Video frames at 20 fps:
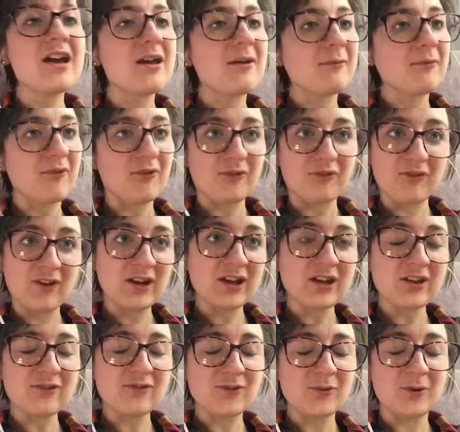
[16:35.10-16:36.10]
But thank
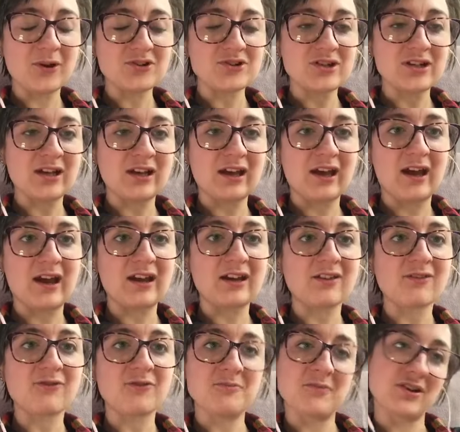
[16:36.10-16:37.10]
you for watching, guys,
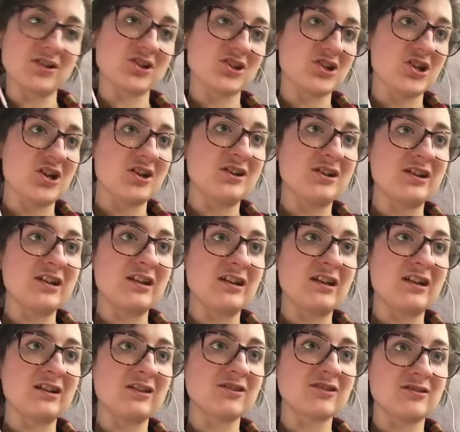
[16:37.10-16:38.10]
for my journey
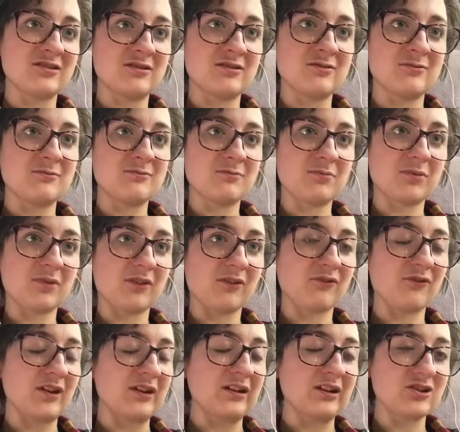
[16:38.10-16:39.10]
into the
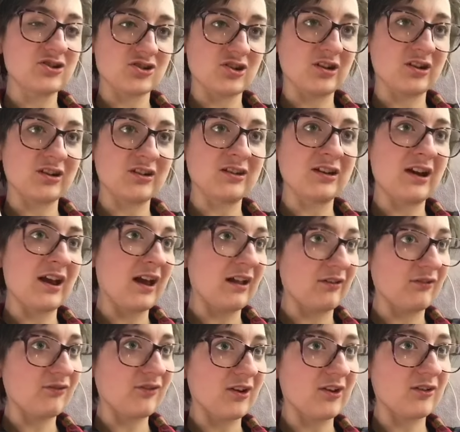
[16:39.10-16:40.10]
Friendly Dragon in
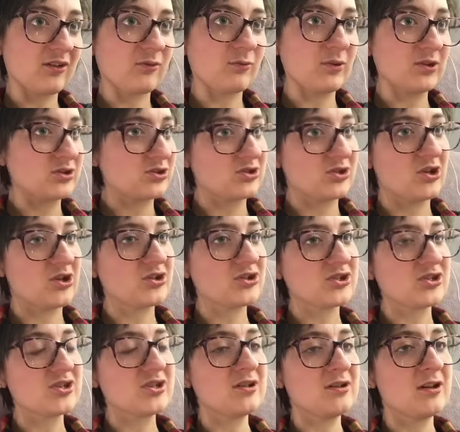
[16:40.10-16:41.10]
Halifax, West
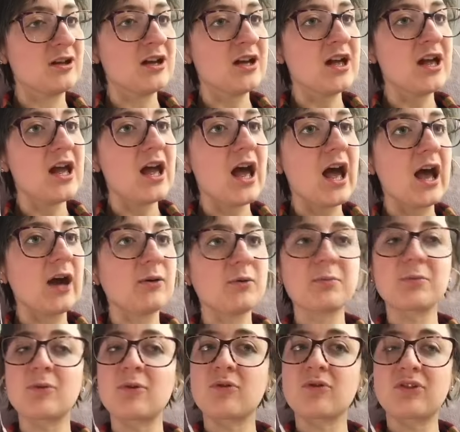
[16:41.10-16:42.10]
Yorkshire. I will
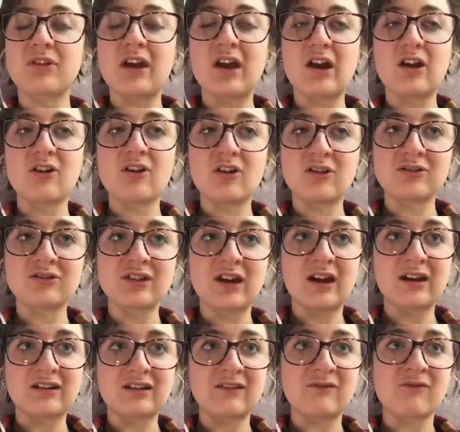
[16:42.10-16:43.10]
put the
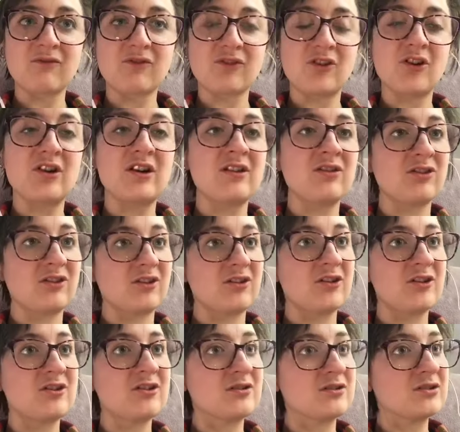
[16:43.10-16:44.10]
contact info in
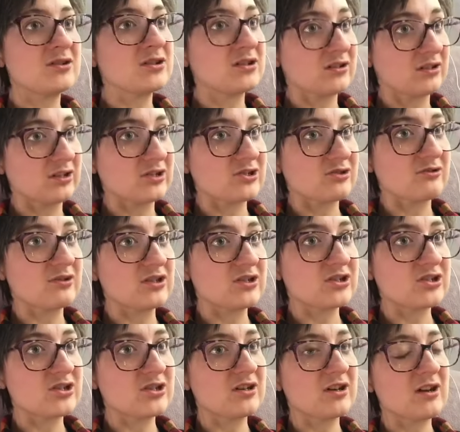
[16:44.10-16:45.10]
the
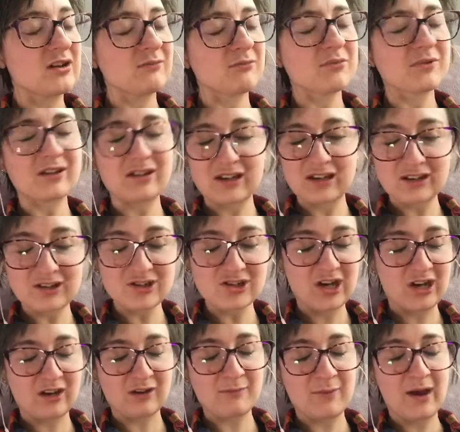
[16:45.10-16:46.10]
description, and please
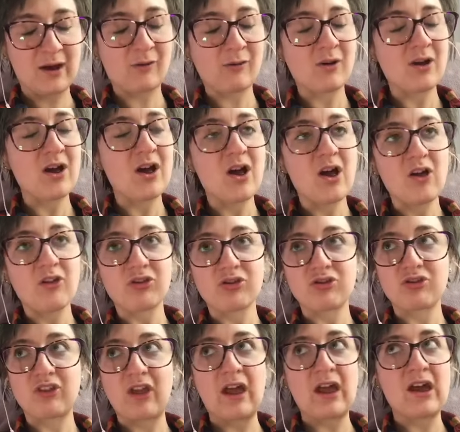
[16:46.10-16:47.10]
check them out.
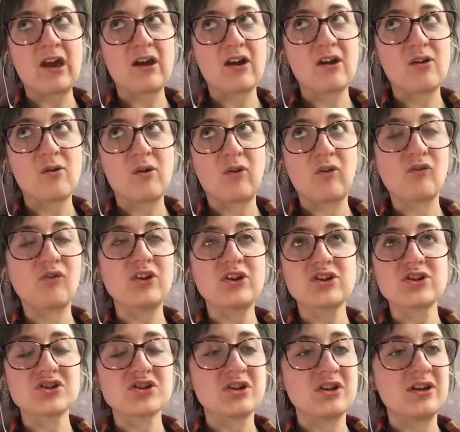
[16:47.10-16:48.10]
They're
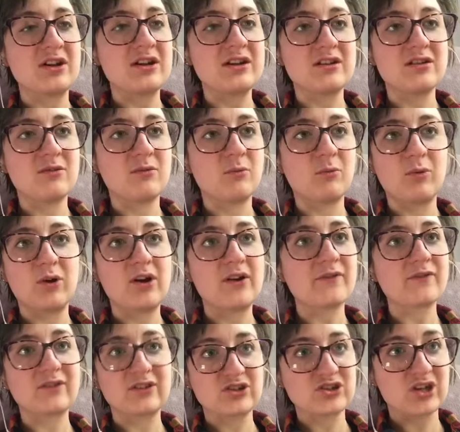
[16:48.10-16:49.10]
literally
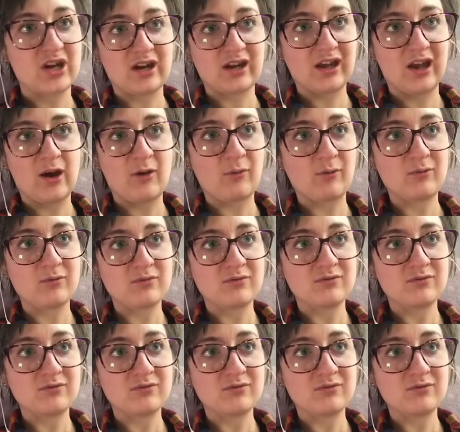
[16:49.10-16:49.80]
worth to check out.